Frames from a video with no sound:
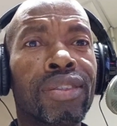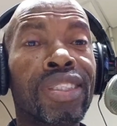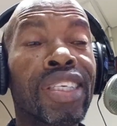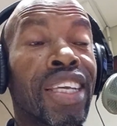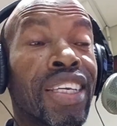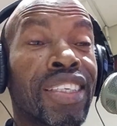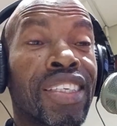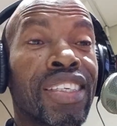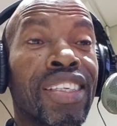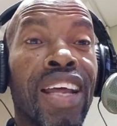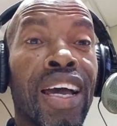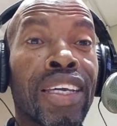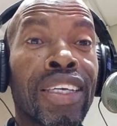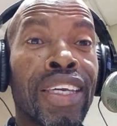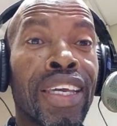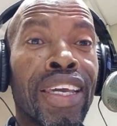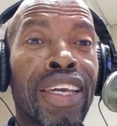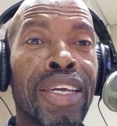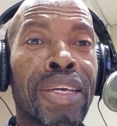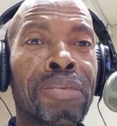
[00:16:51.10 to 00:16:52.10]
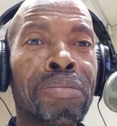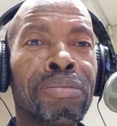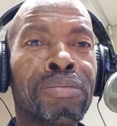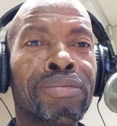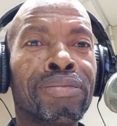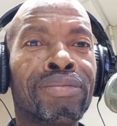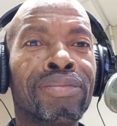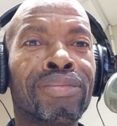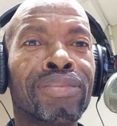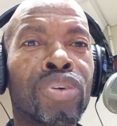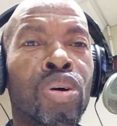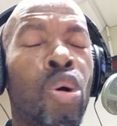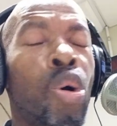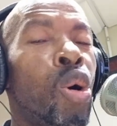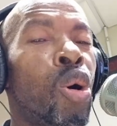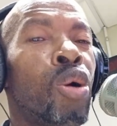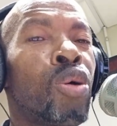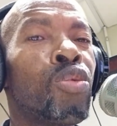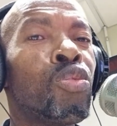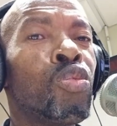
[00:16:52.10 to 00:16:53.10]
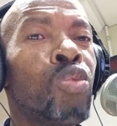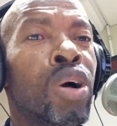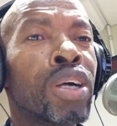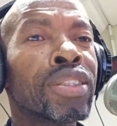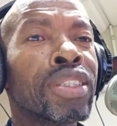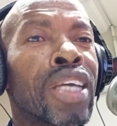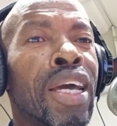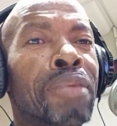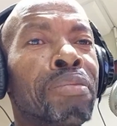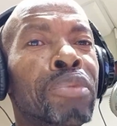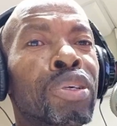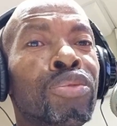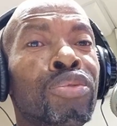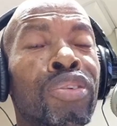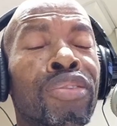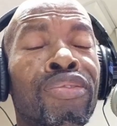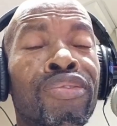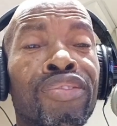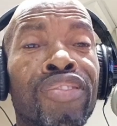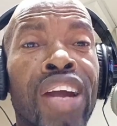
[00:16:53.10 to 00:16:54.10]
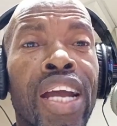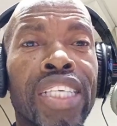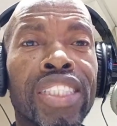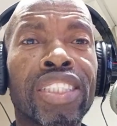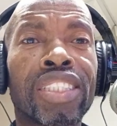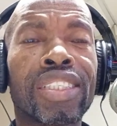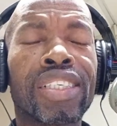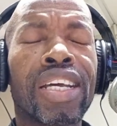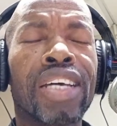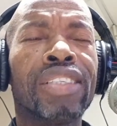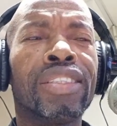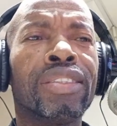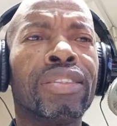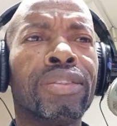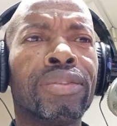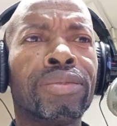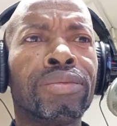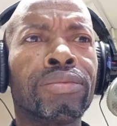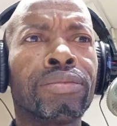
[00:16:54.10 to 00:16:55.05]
taking a game or one can be refreshed and